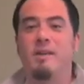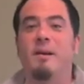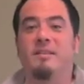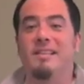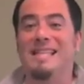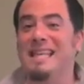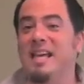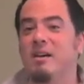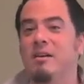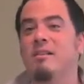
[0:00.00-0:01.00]
about the
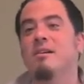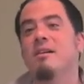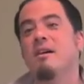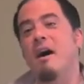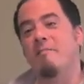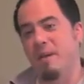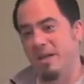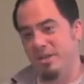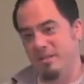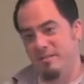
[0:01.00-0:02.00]
skill of
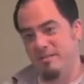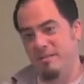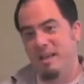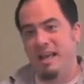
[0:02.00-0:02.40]
patience.